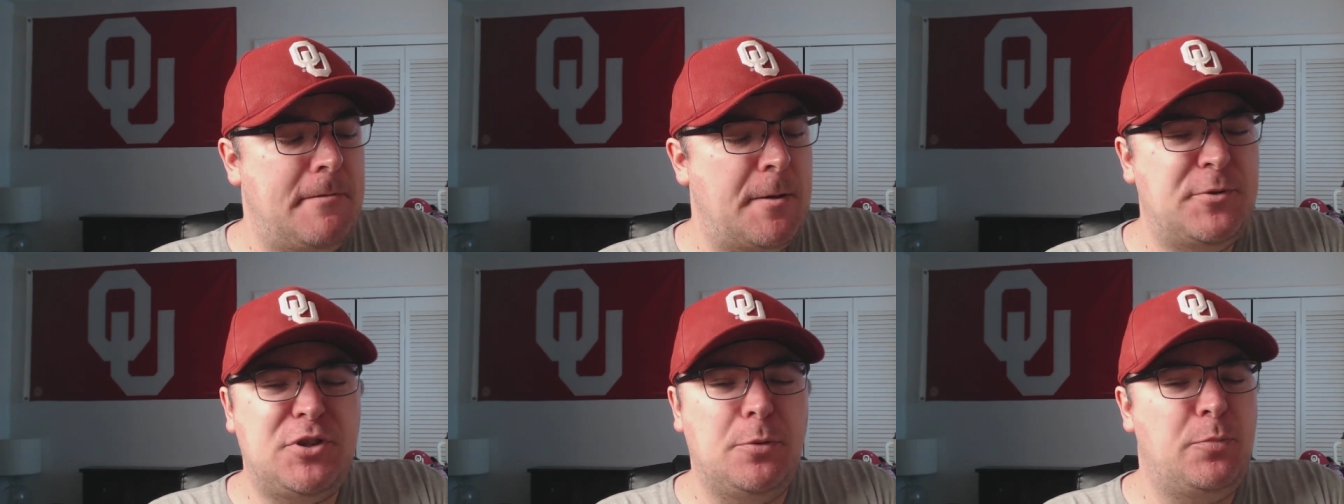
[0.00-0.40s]

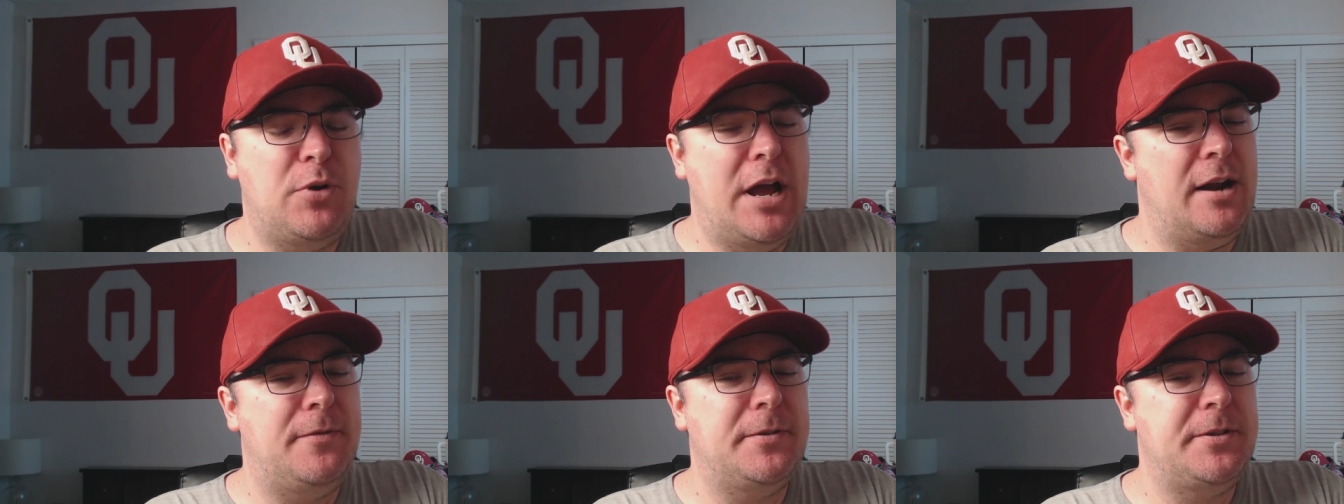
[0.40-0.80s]
I'm so
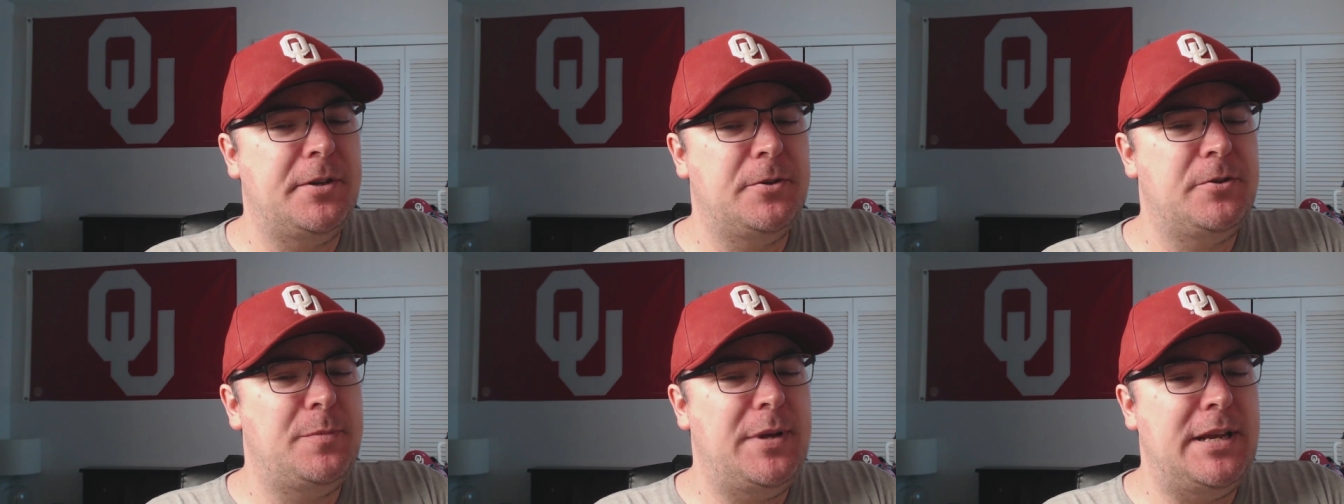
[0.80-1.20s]
proud of our
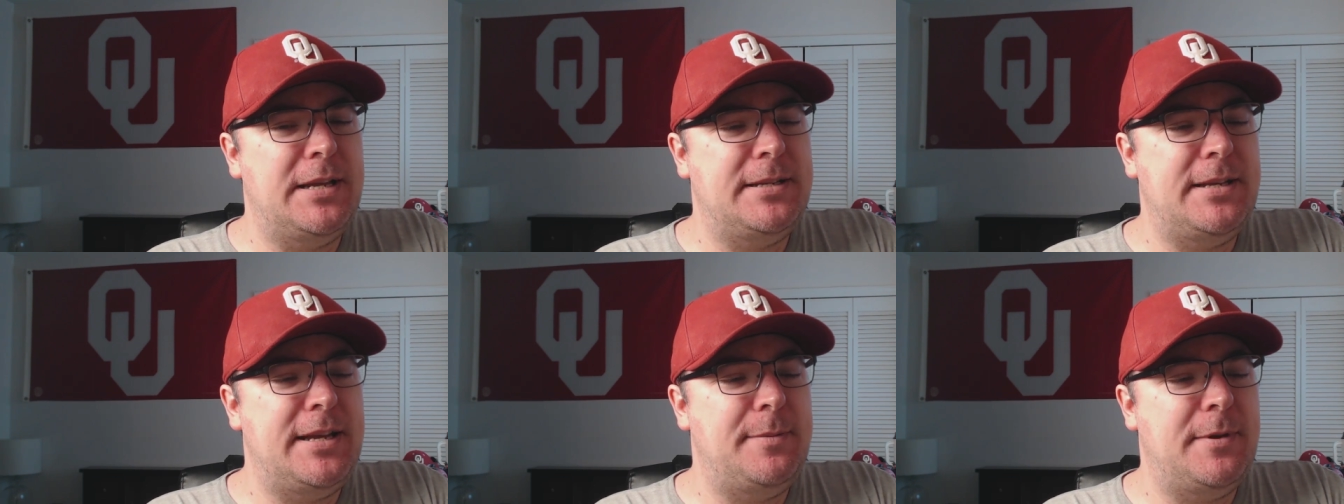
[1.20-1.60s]
social
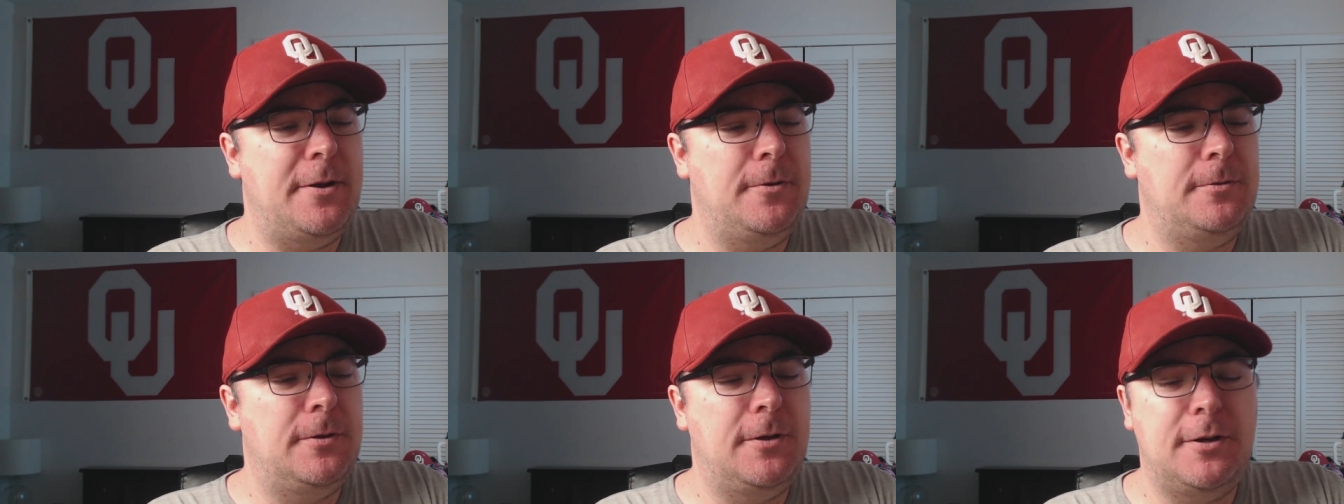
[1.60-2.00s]
media team at
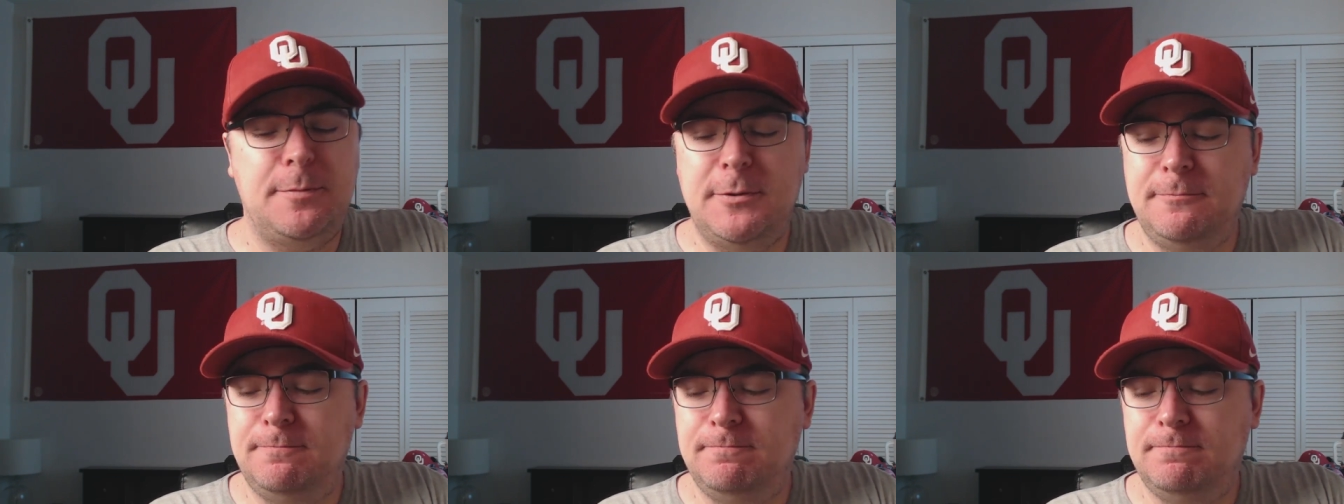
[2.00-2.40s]

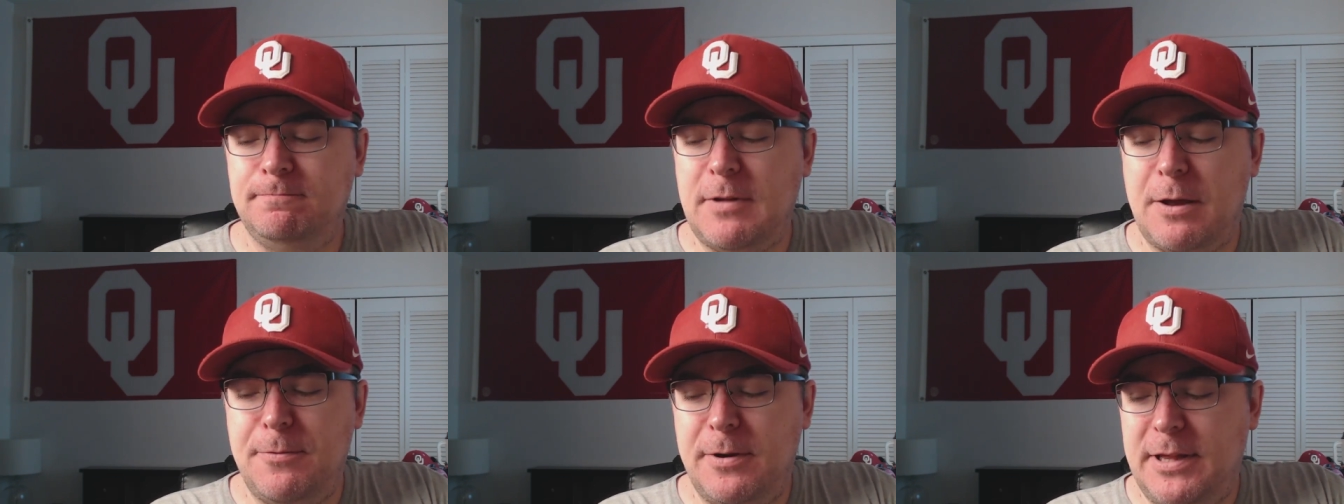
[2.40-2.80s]
Oklahoma.
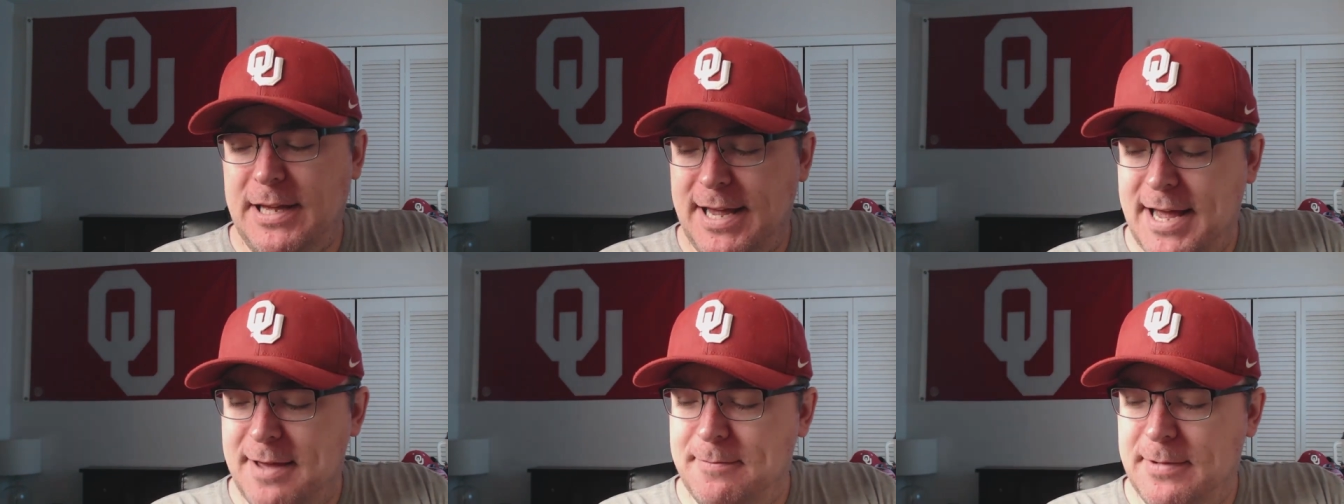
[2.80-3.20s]
I
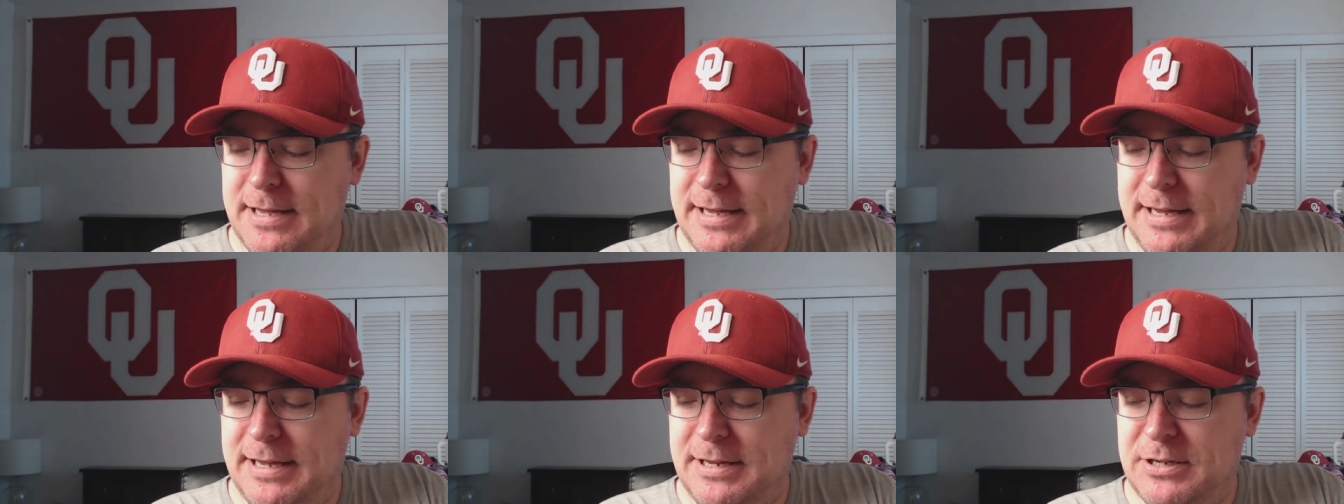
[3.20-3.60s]
really am.
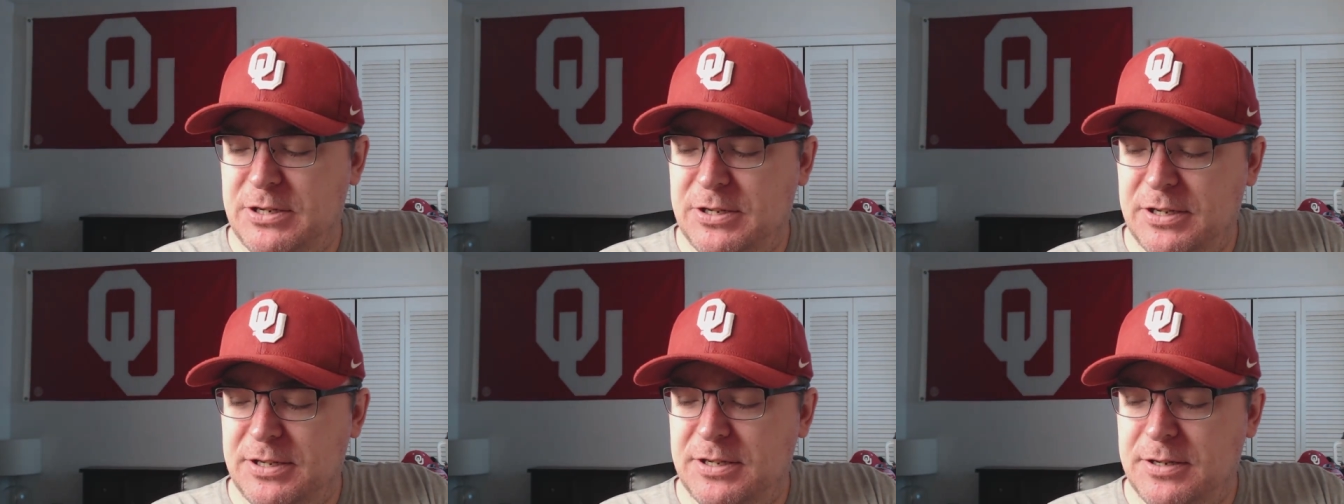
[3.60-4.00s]

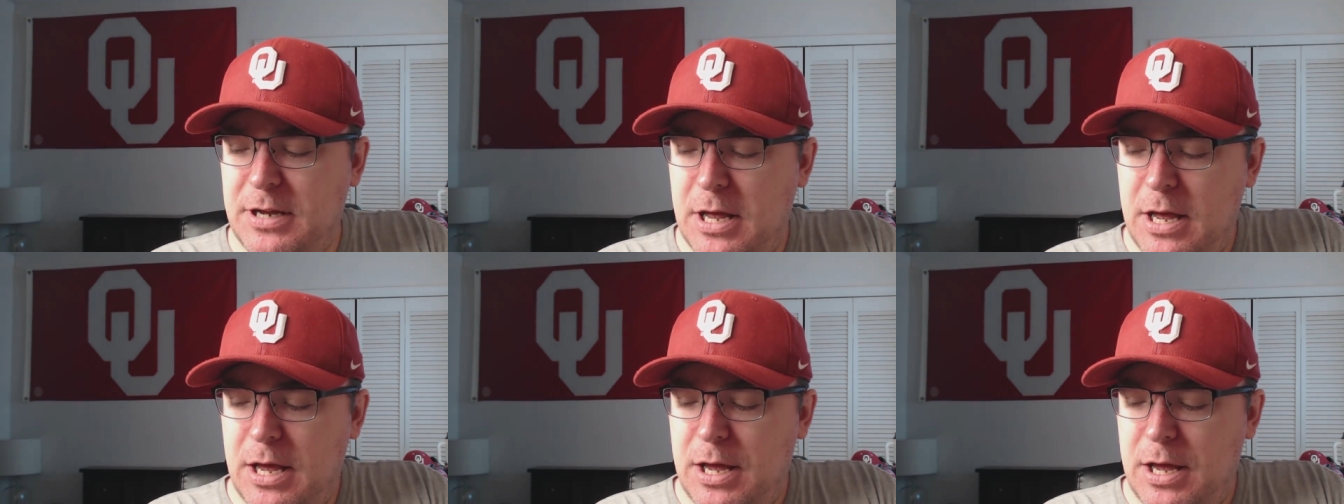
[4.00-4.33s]
It's just,